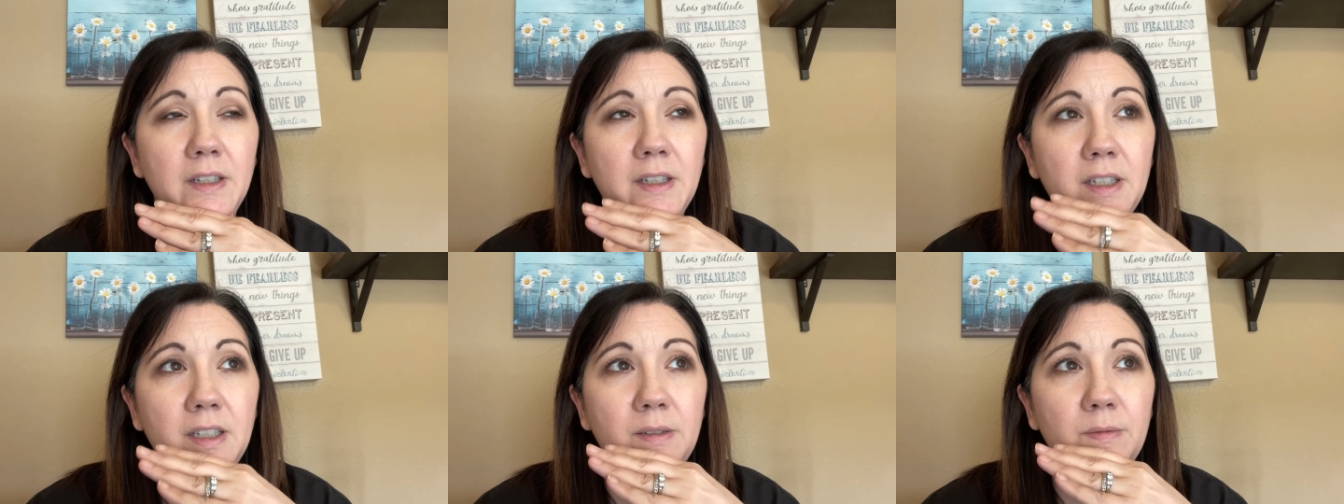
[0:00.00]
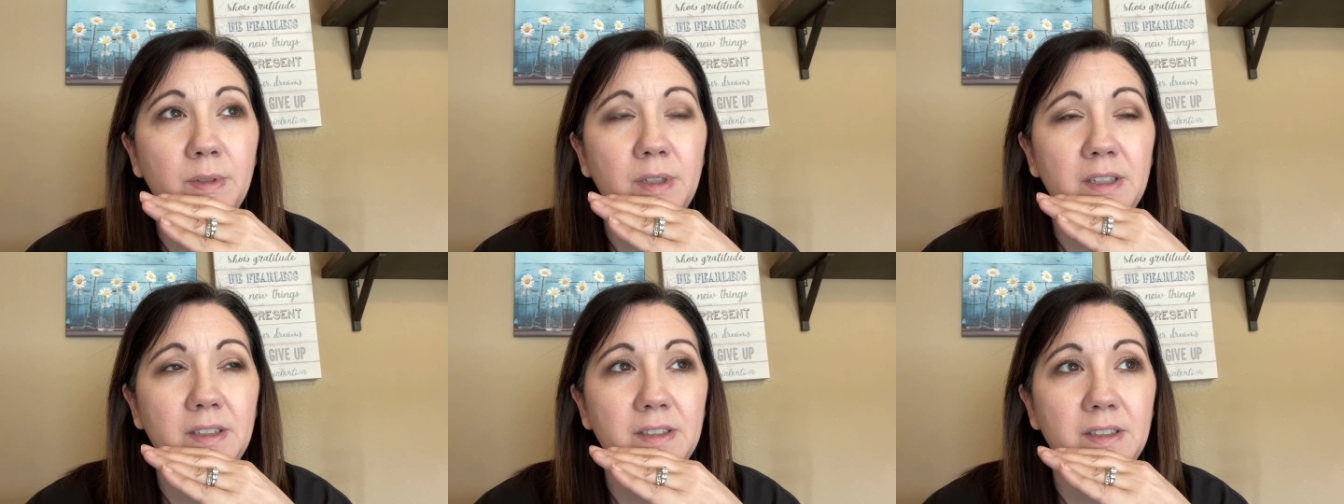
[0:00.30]
it
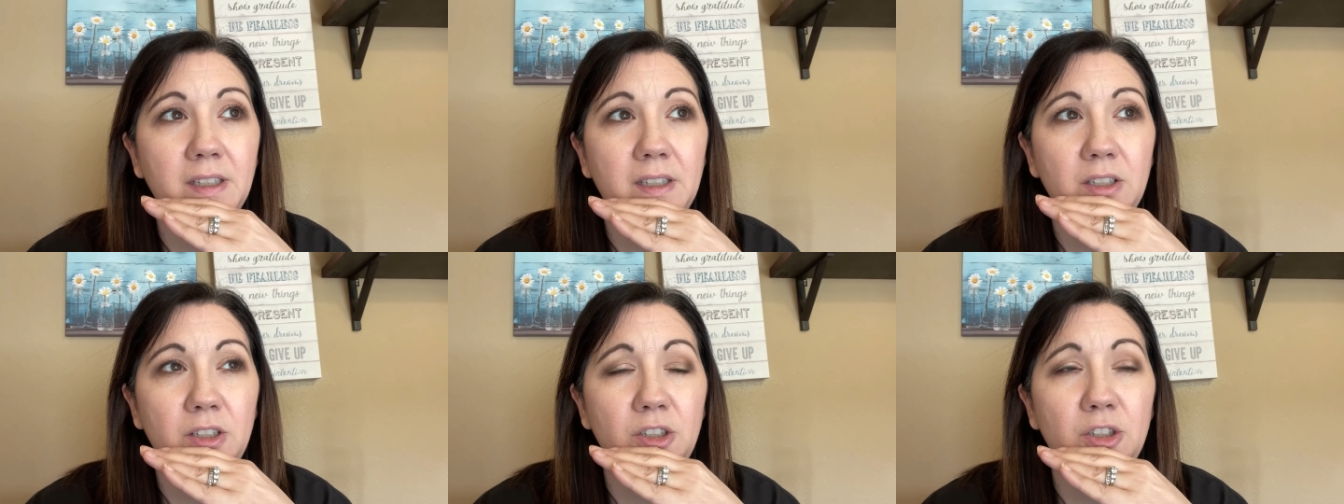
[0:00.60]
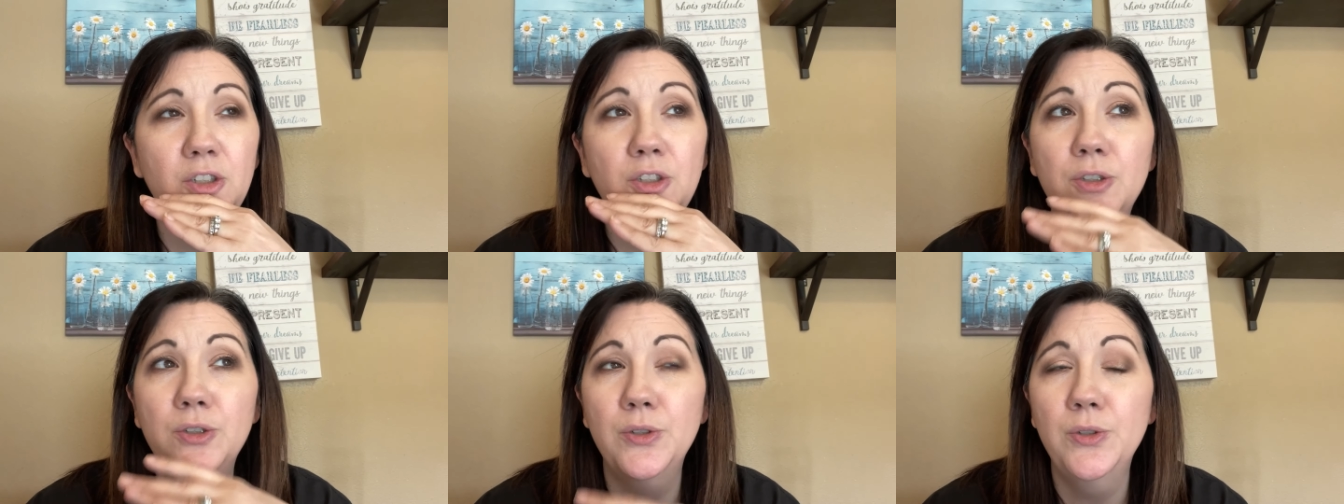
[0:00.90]
would have said
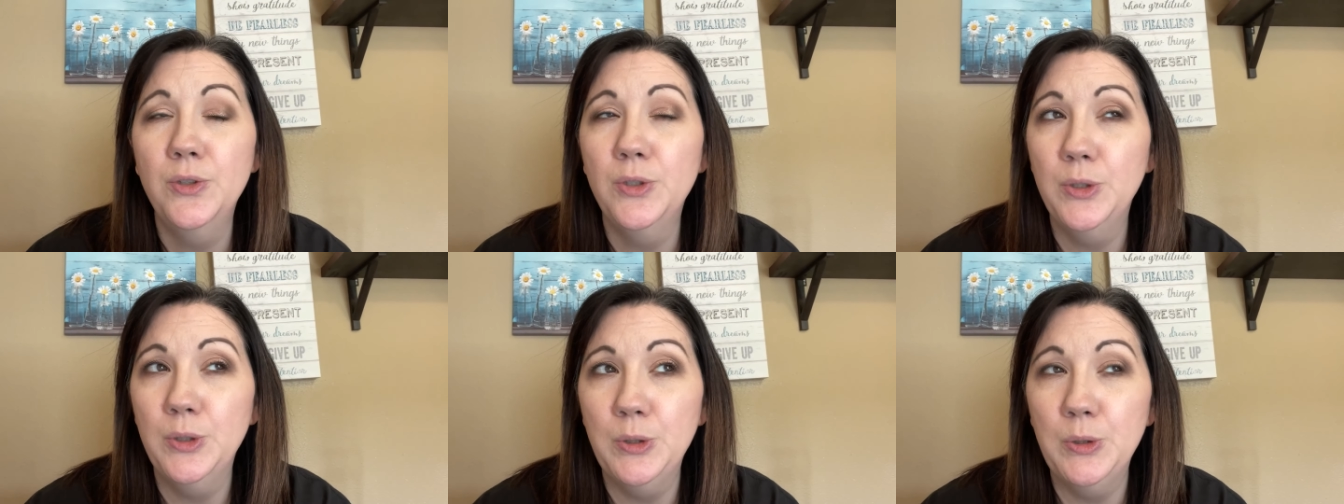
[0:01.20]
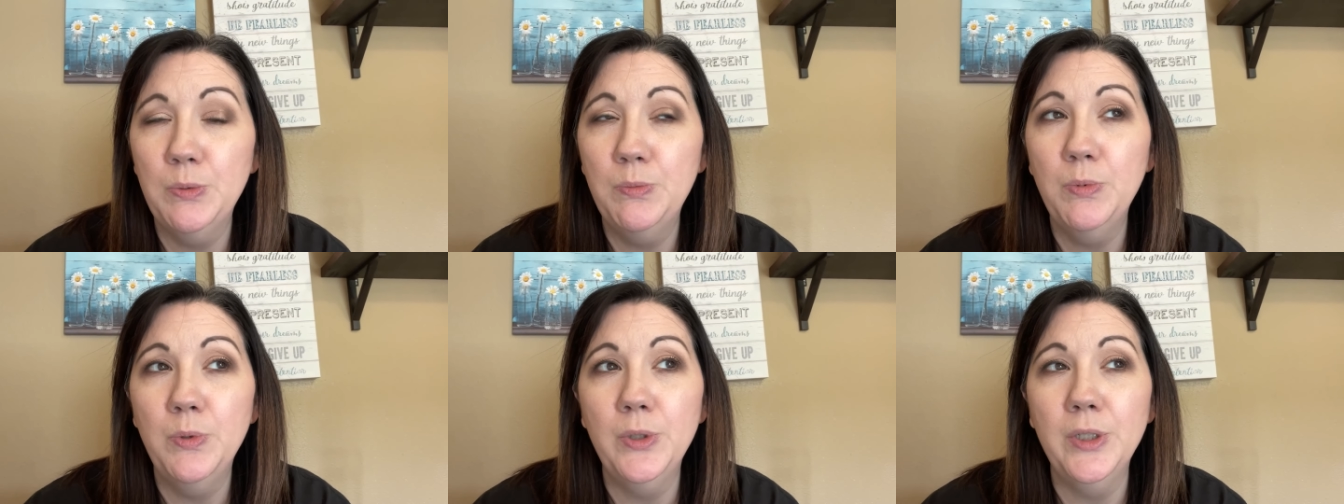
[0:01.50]

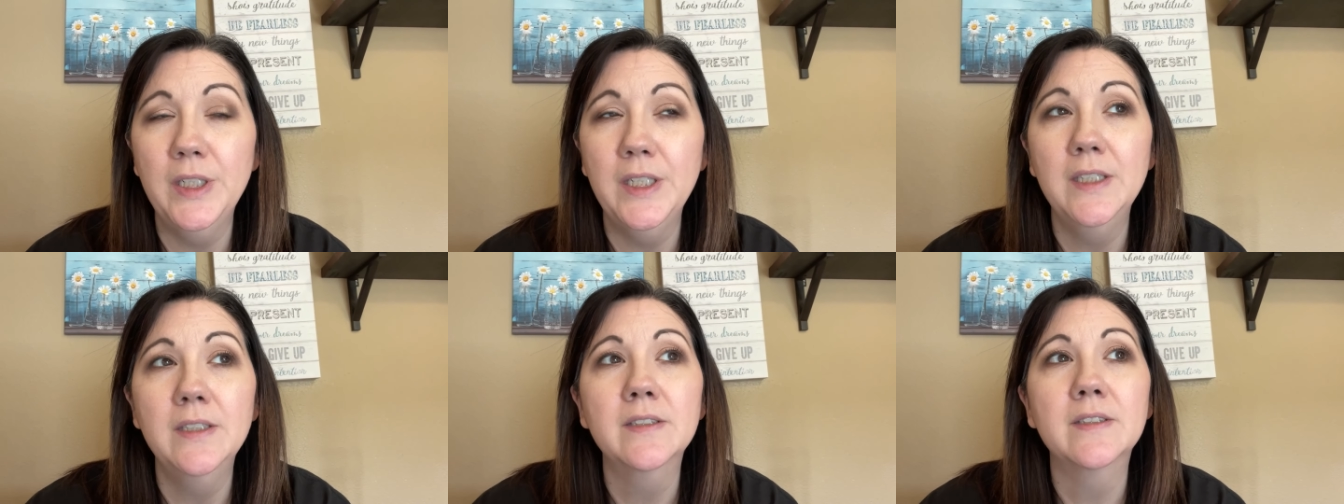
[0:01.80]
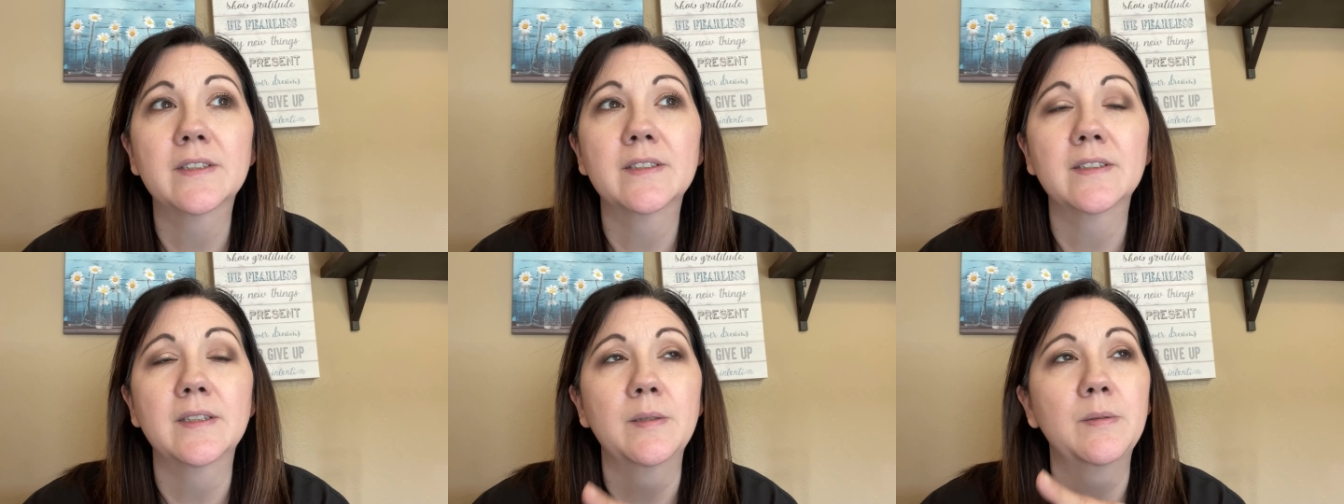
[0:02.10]
two points
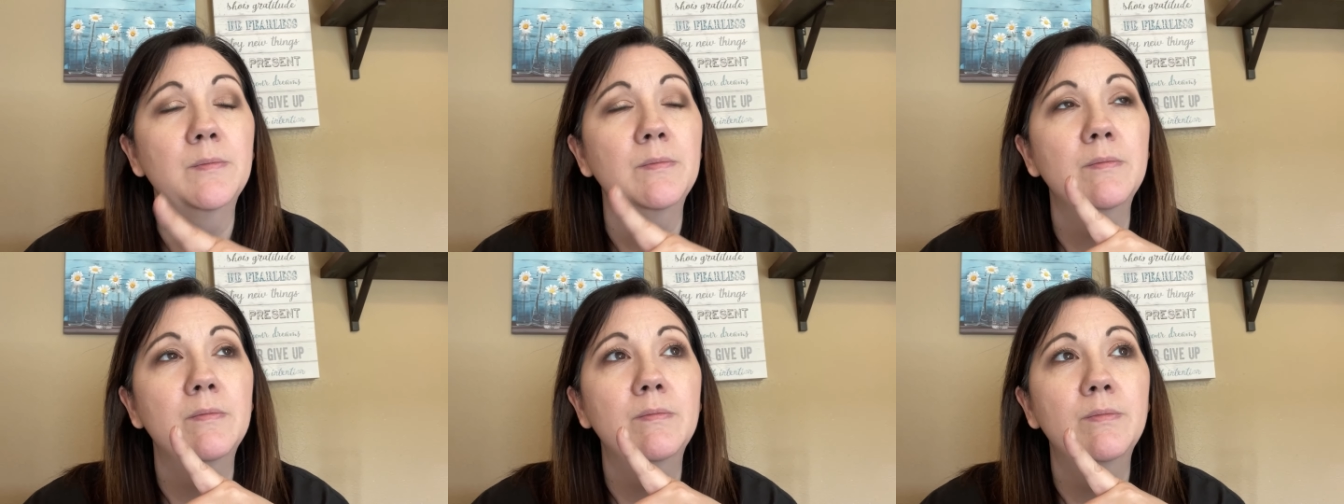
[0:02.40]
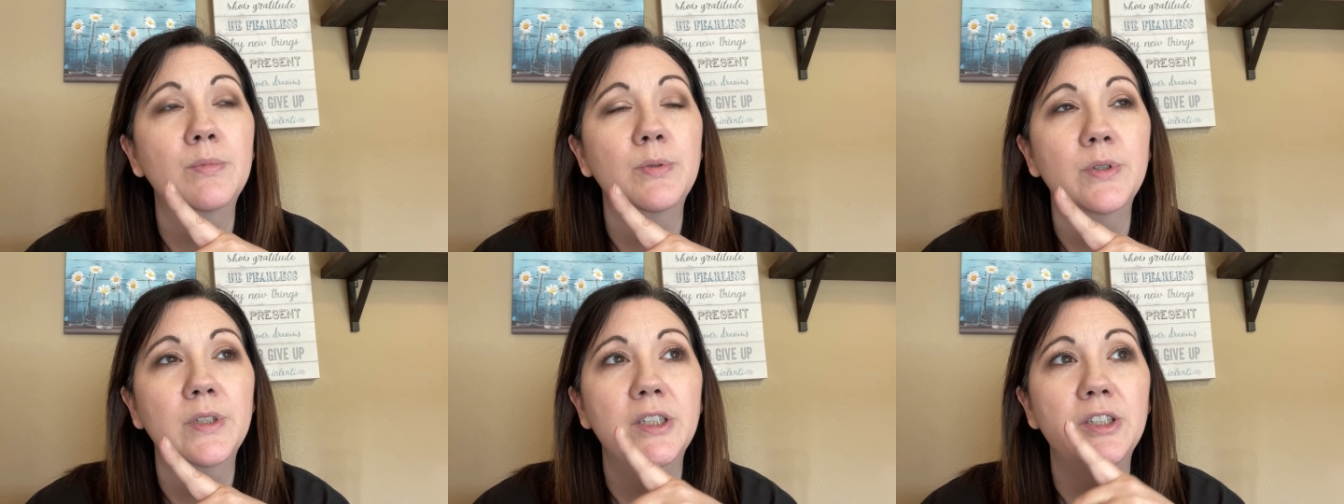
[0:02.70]
because I'm
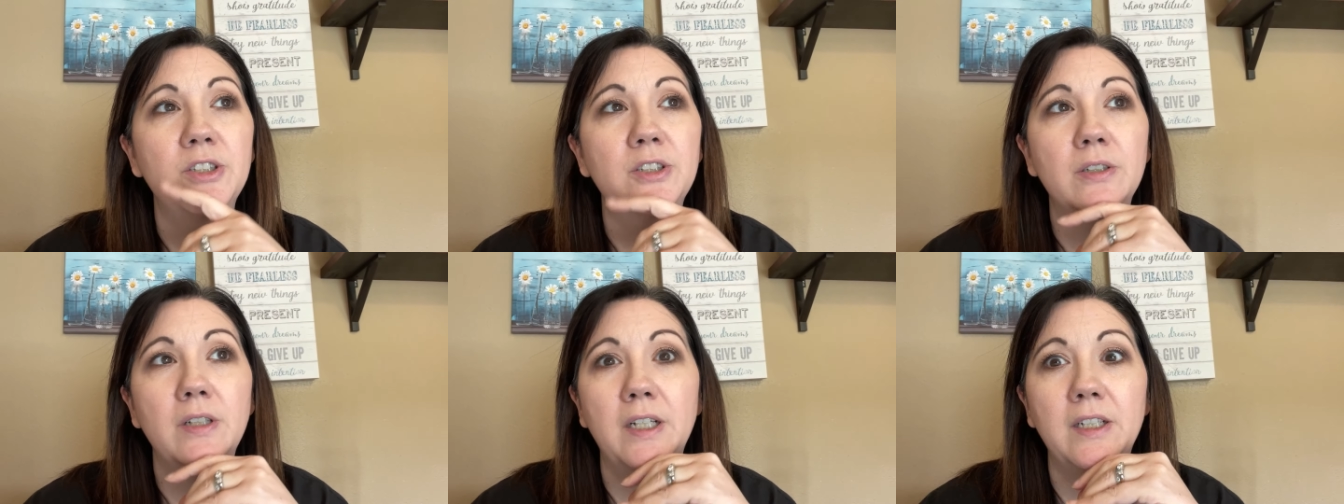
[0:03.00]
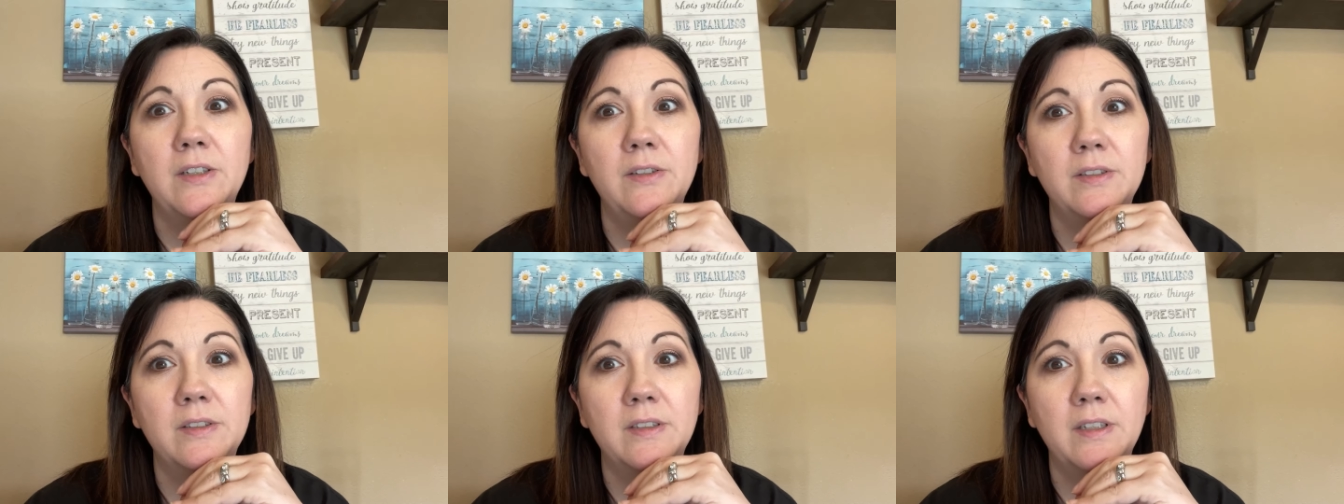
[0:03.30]
pretty sure I
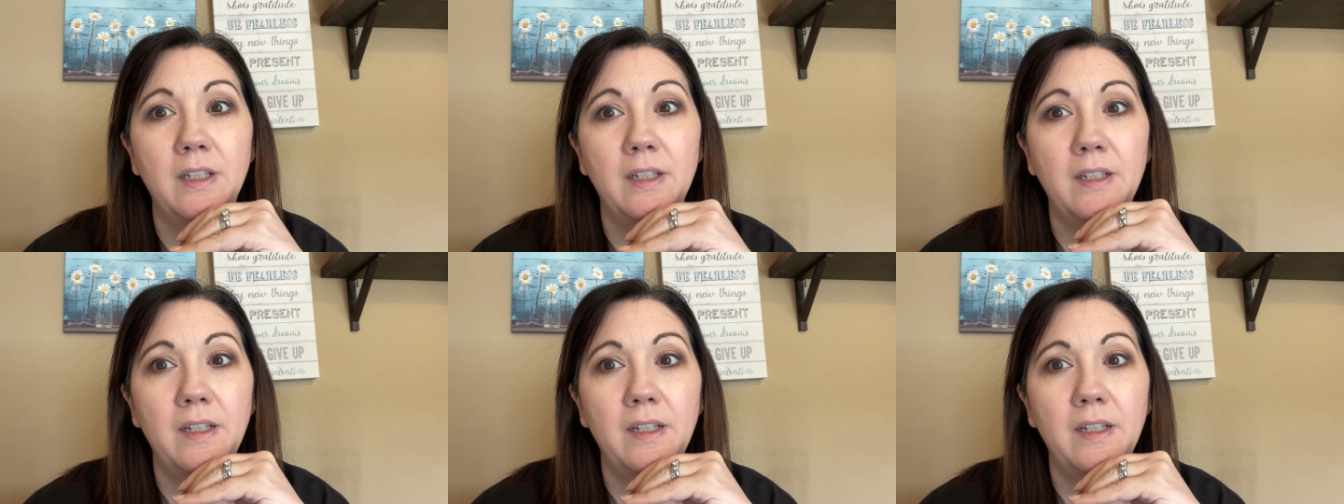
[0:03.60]
used,